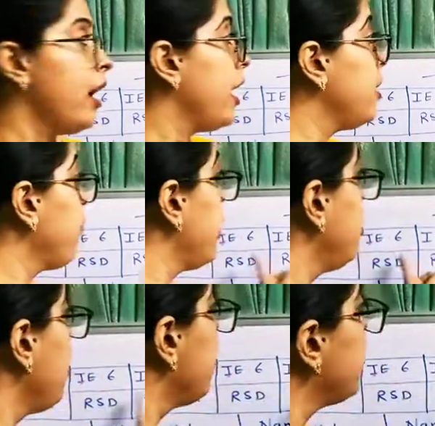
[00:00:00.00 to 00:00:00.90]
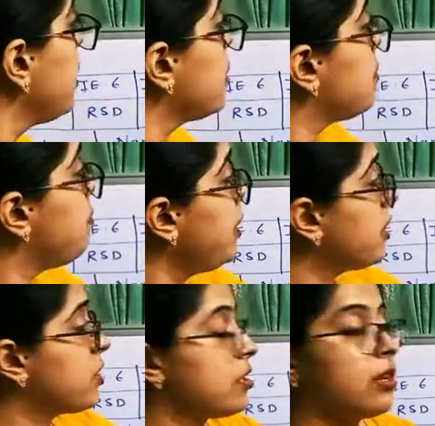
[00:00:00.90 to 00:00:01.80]
And if any of these
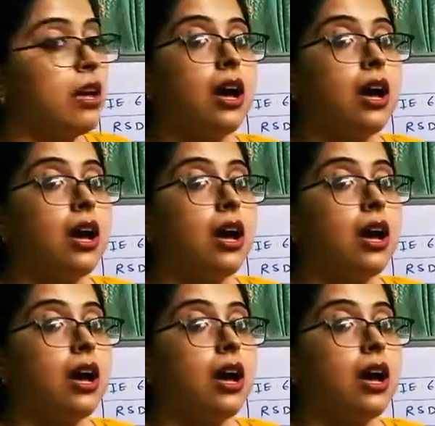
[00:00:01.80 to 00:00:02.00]
bits